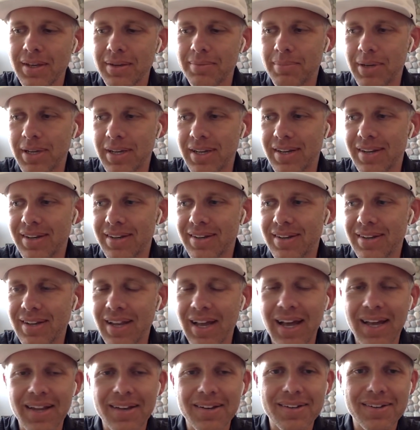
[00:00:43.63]
but
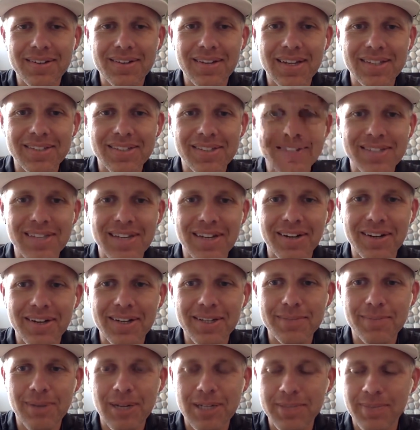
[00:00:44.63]
not
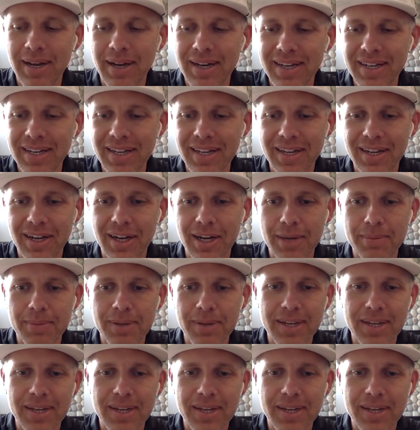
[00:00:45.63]
necessarily as much about IndyCar.